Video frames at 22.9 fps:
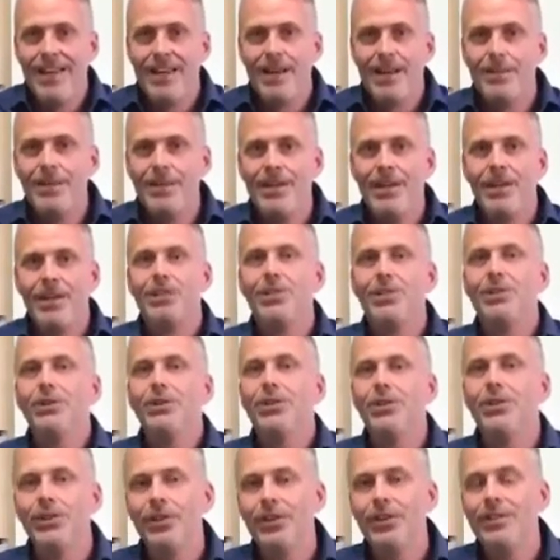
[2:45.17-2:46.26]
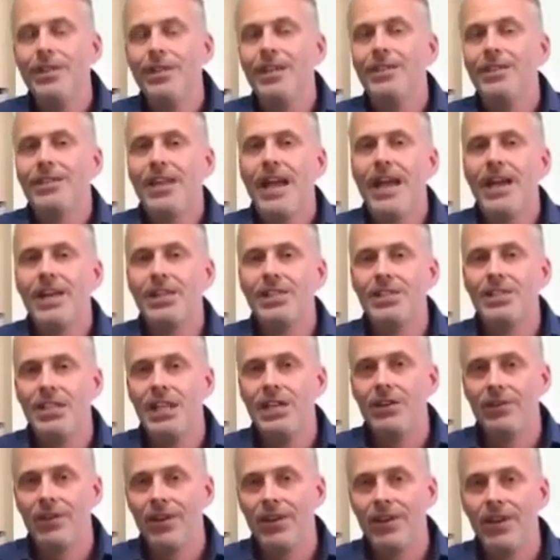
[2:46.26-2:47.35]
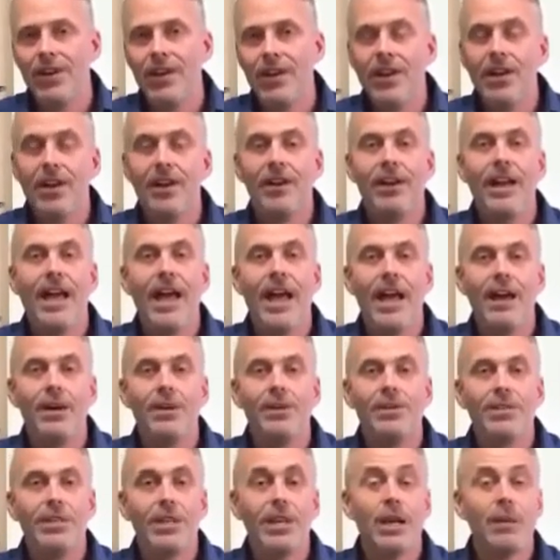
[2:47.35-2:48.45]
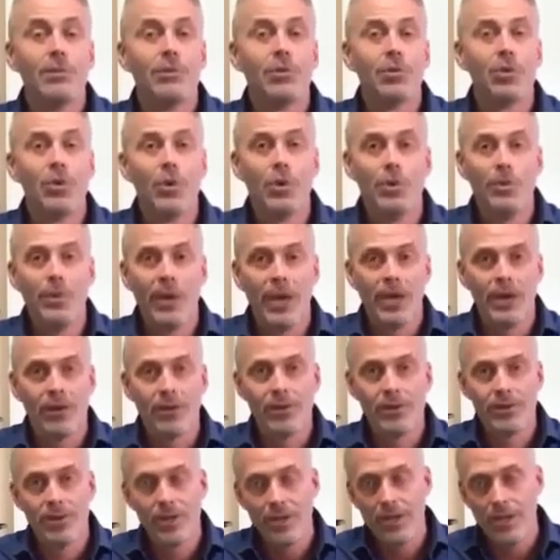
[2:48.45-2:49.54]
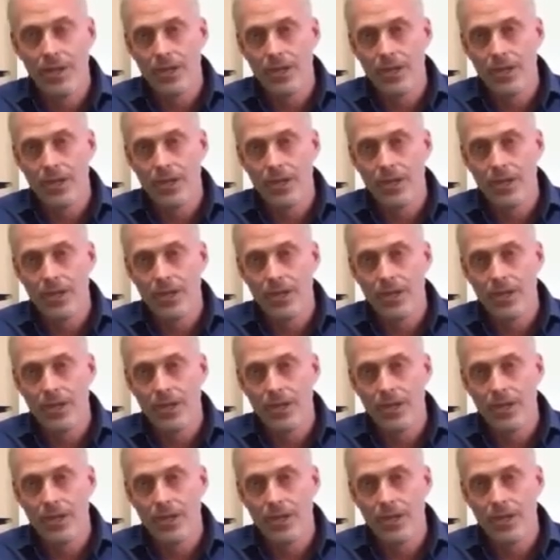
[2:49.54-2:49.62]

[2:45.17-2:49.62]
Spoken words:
Now, because you'll learn the exact secret on how to set up solar panels